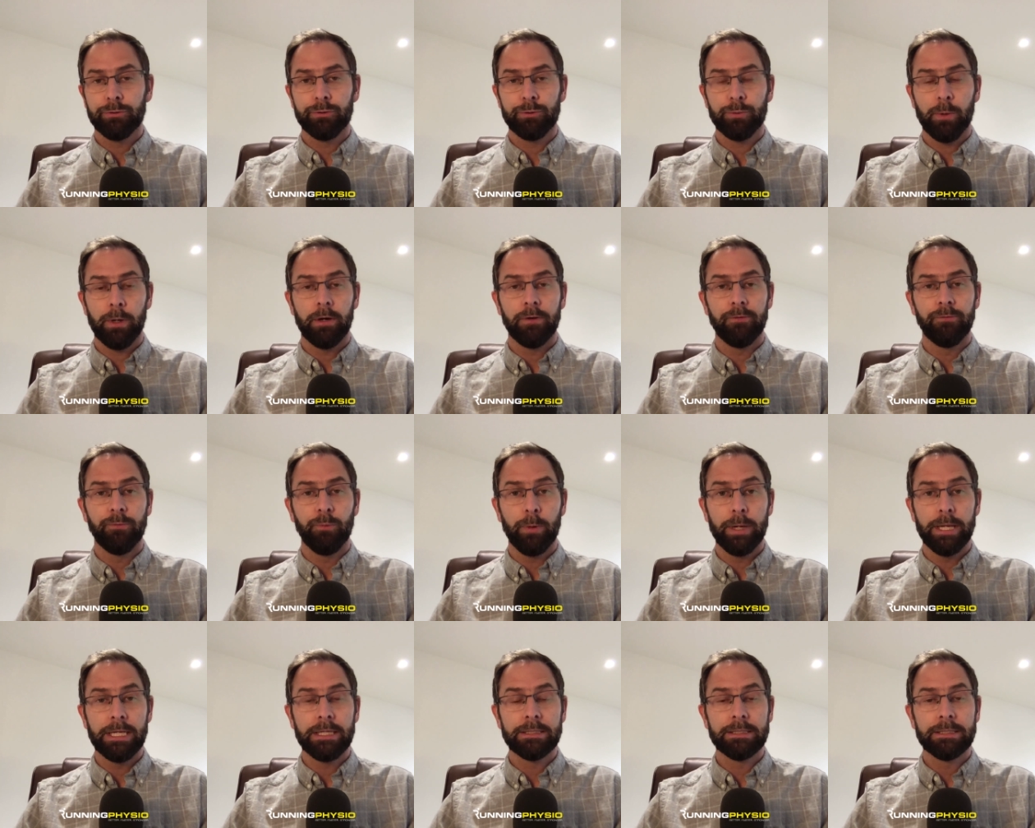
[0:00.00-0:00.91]
12
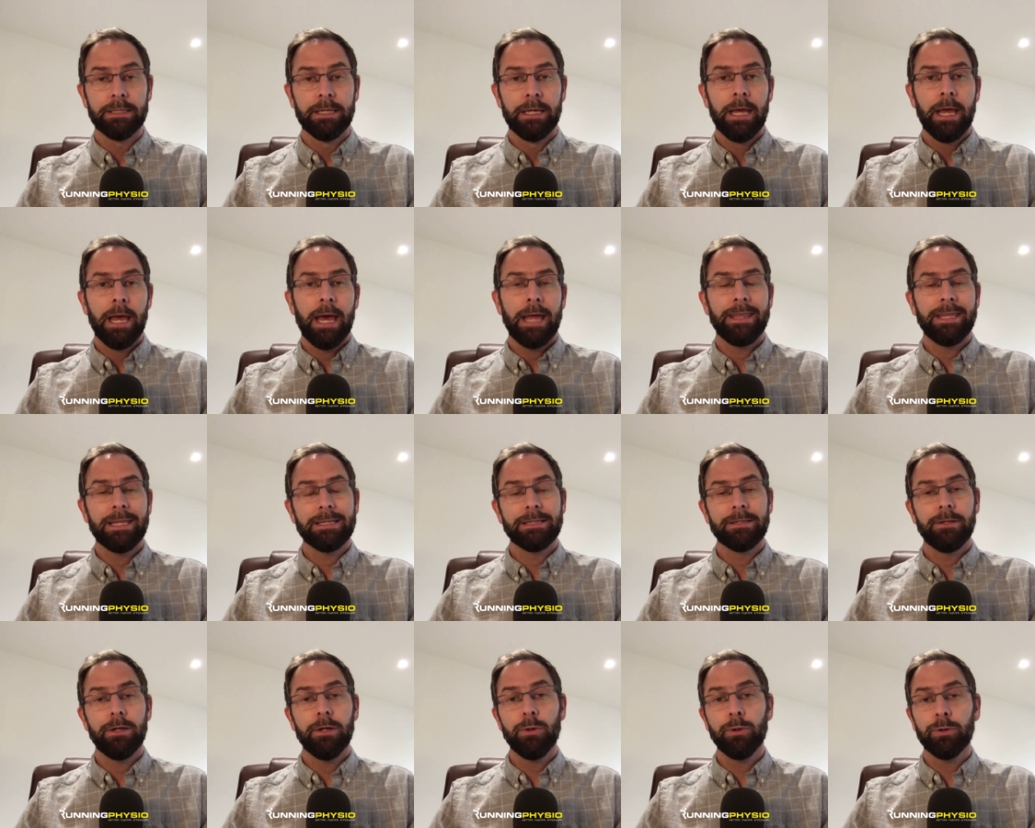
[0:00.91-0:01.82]
weeks, and
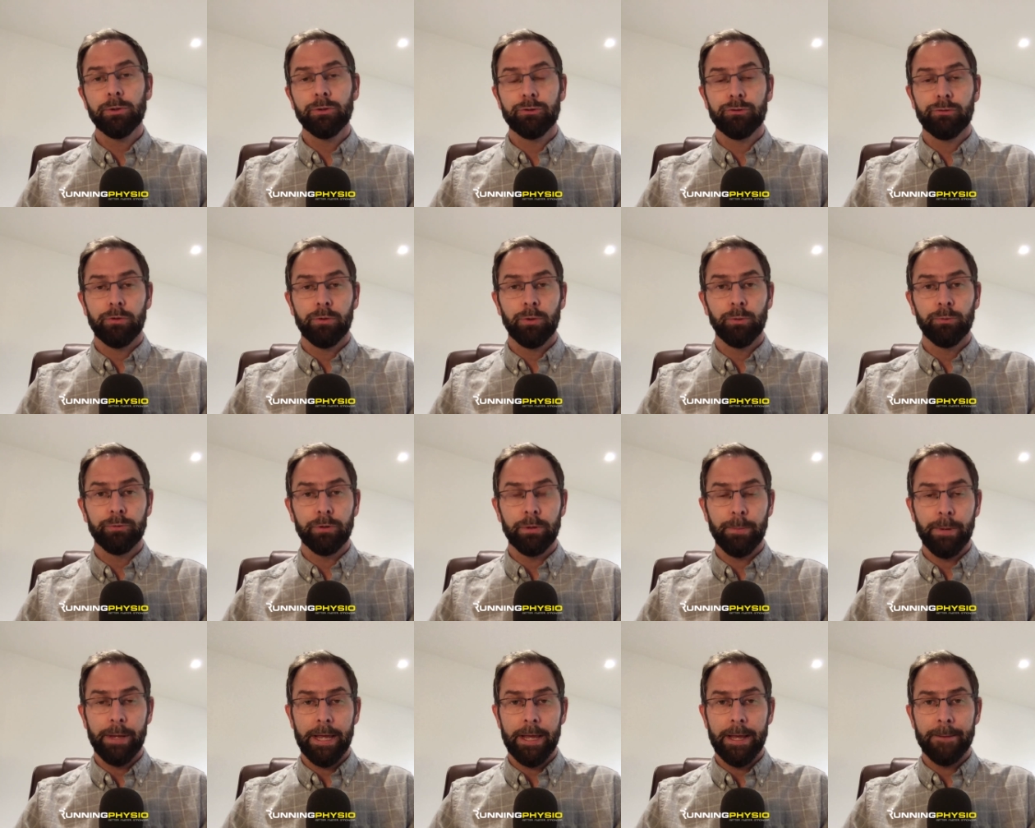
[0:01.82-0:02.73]
there's no control
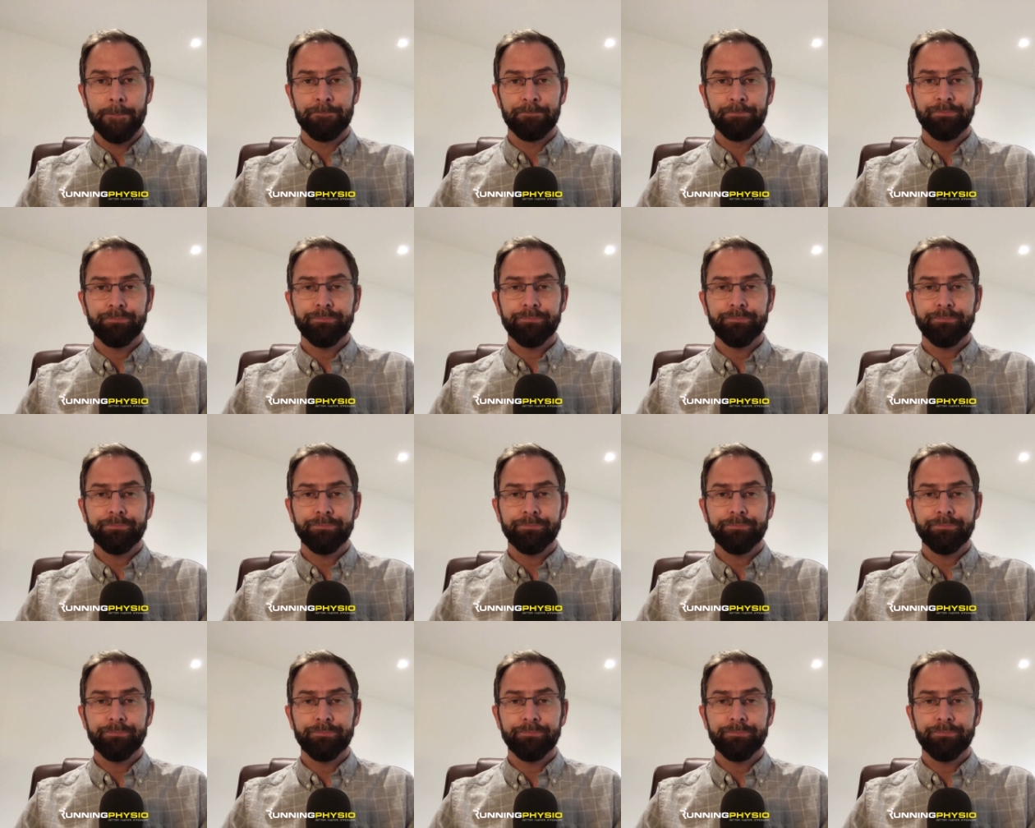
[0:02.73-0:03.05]
group here.